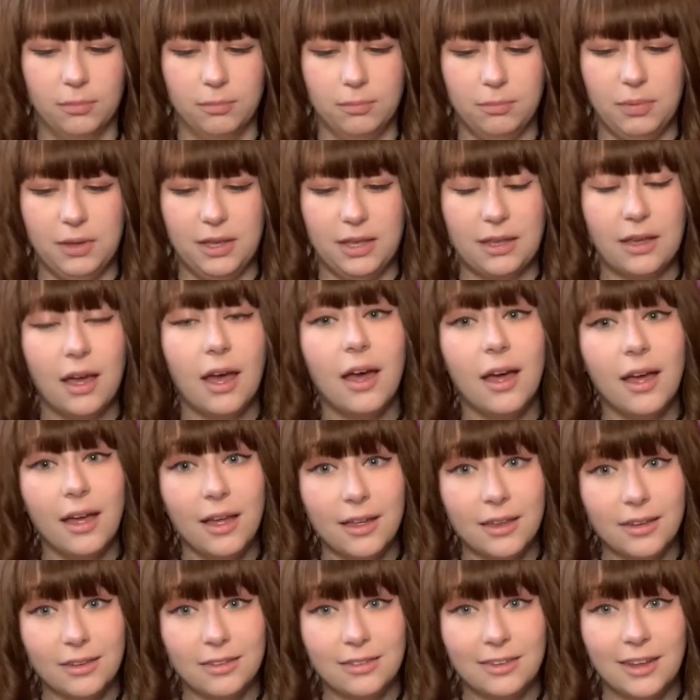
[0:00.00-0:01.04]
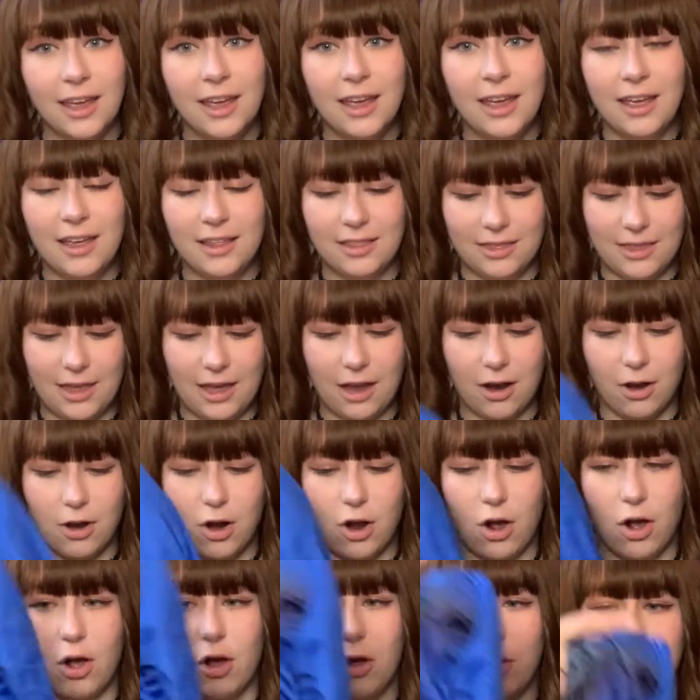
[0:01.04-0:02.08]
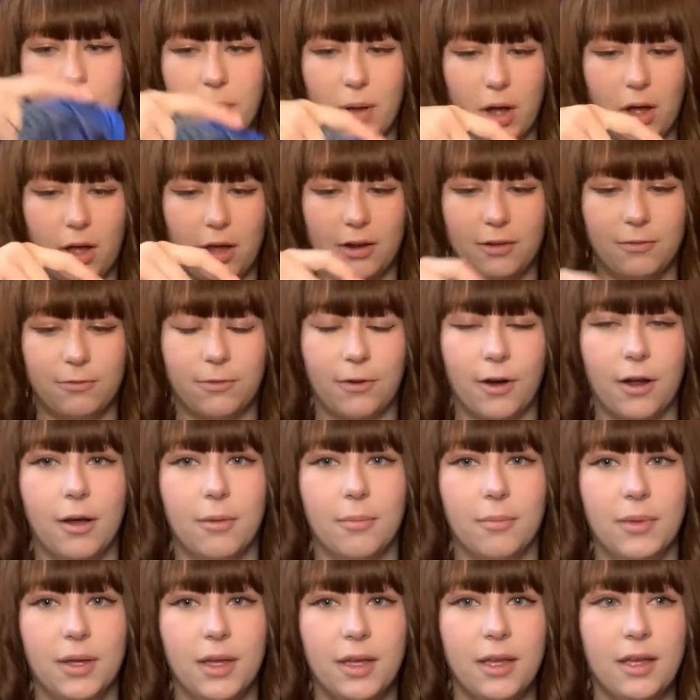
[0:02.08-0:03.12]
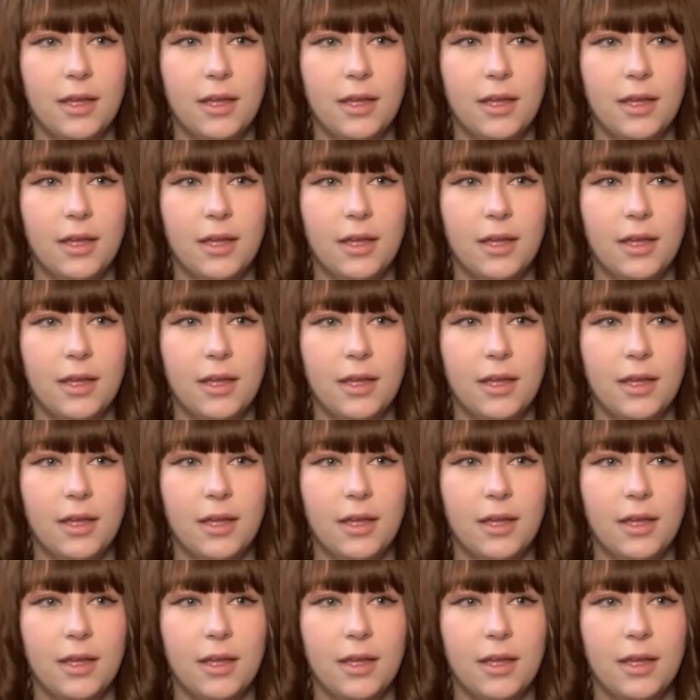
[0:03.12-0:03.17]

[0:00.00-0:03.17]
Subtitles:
because they are all bought from